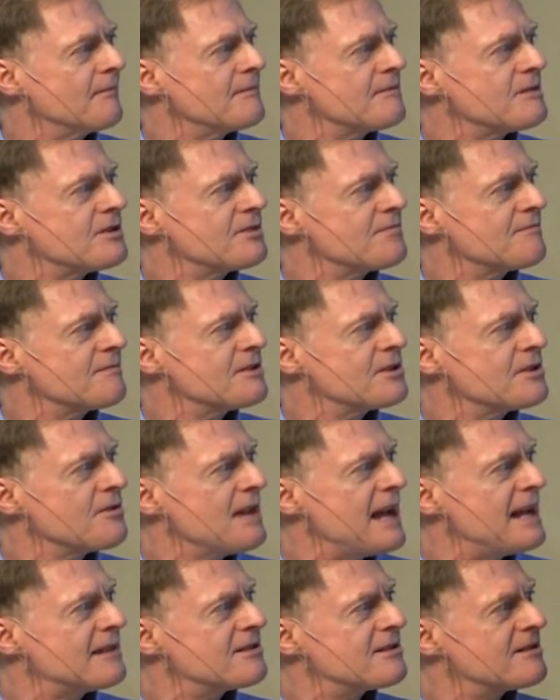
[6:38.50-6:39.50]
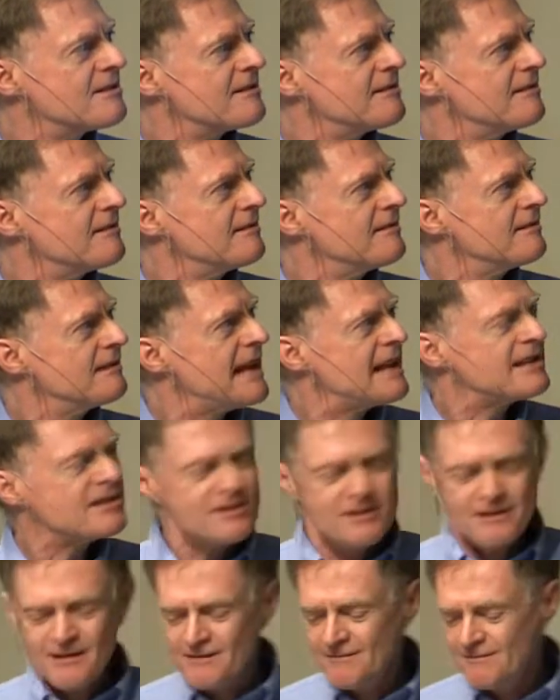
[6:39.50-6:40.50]
So that's
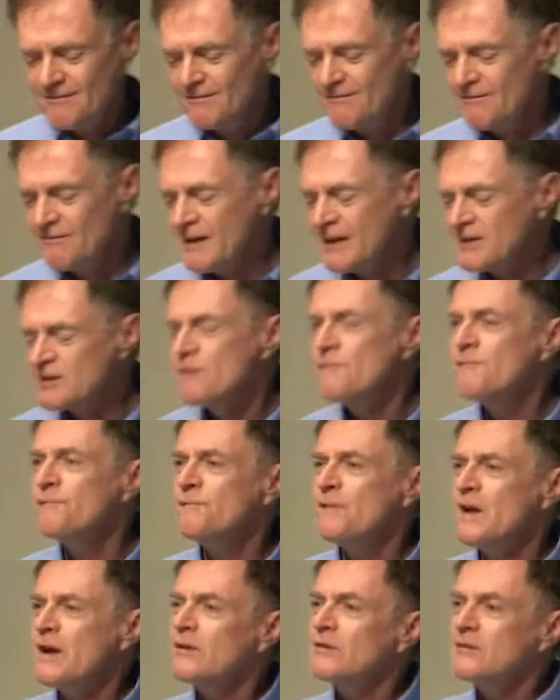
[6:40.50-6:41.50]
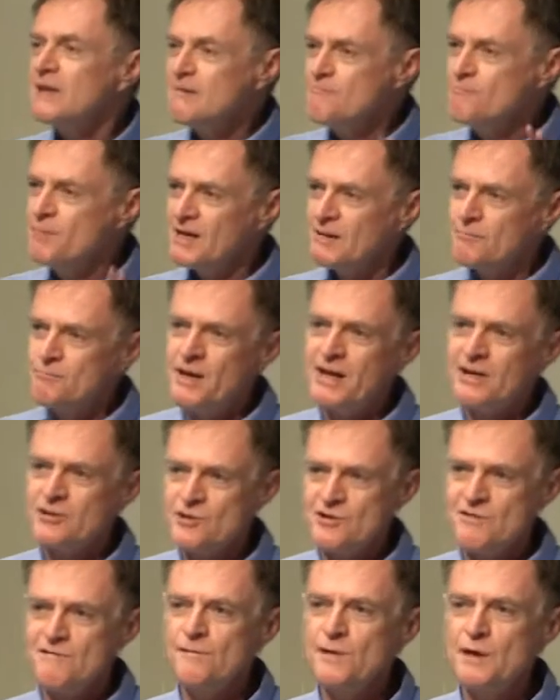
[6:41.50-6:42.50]
a fairly big
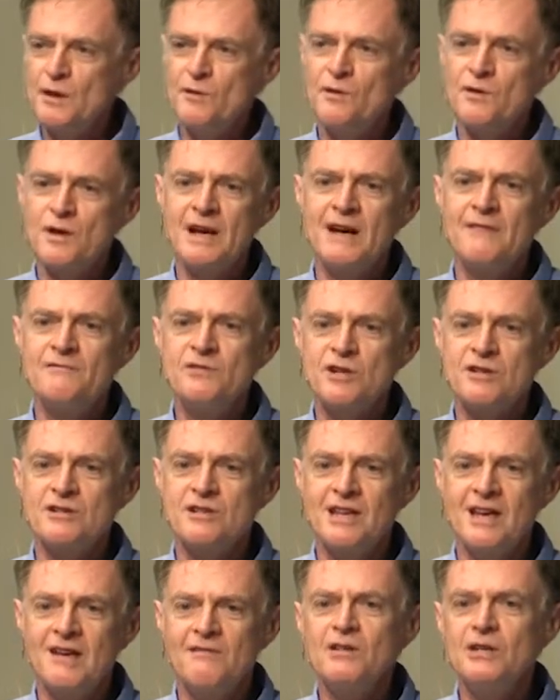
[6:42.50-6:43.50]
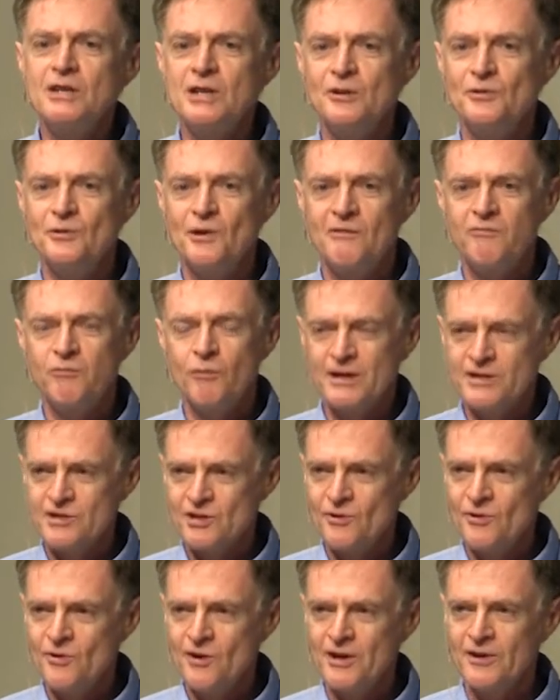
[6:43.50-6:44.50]
picture view that I've just given you of what's
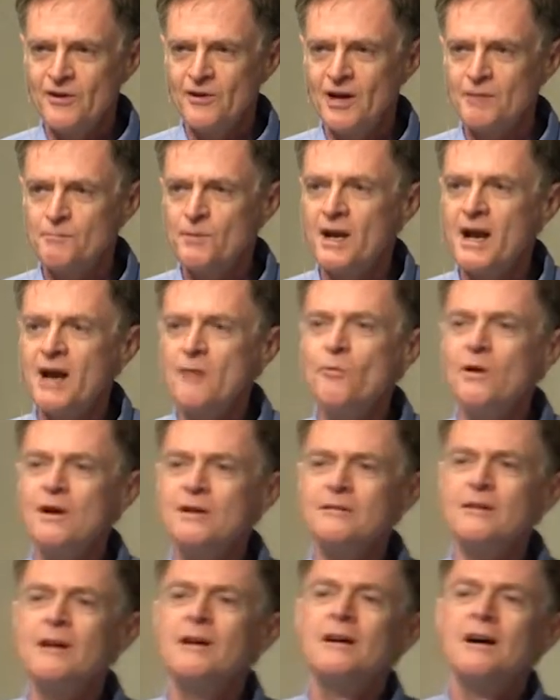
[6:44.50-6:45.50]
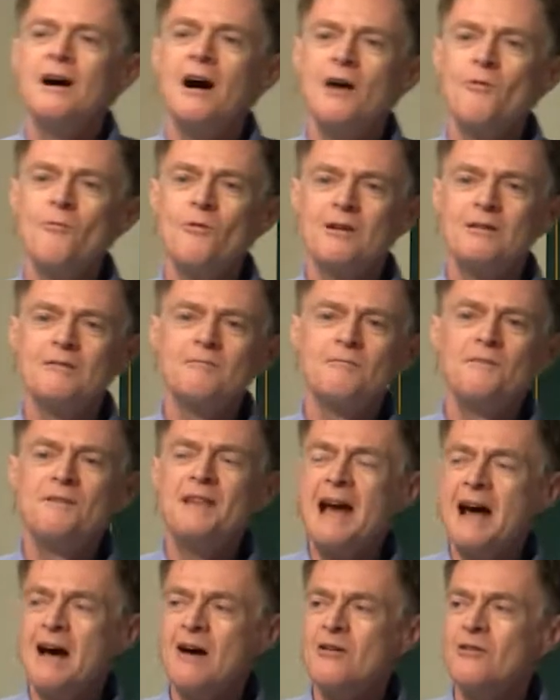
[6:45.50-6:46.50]
going on, but I want to
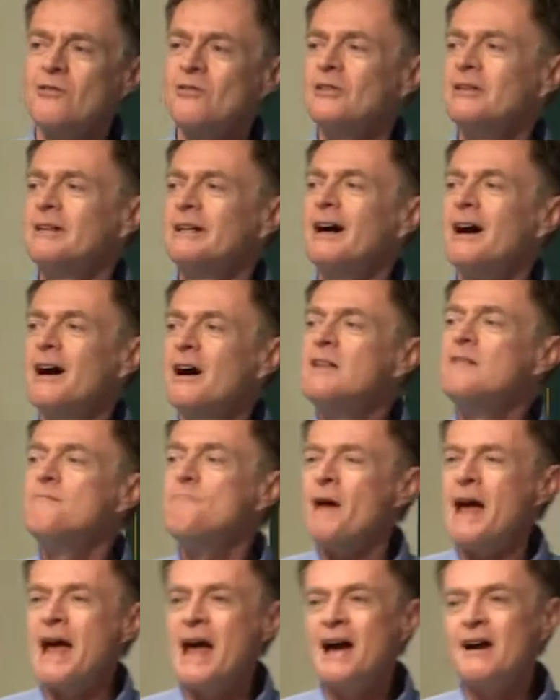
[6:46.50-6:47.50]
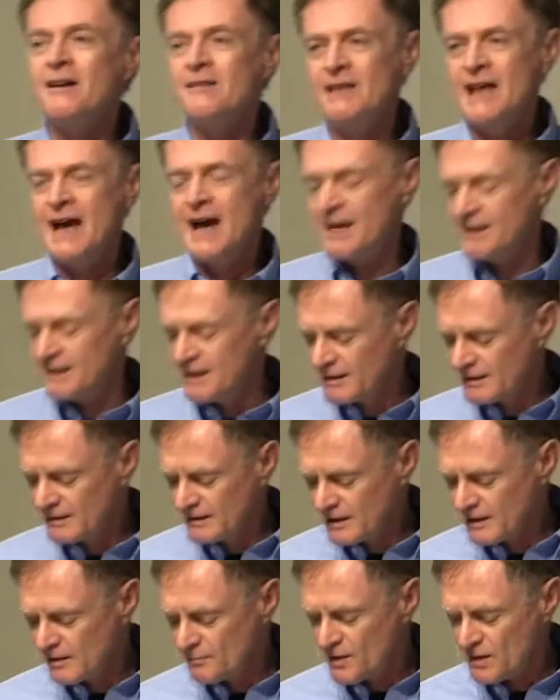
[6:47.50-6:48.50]
now unpack that in a
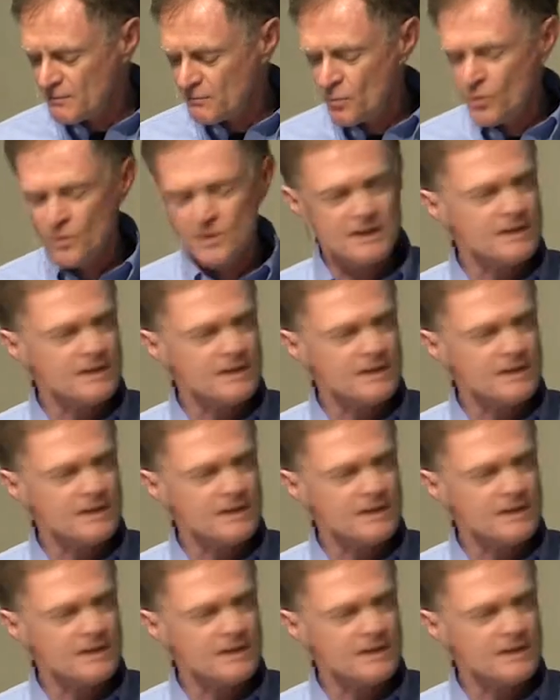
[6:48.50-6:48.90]
little bit more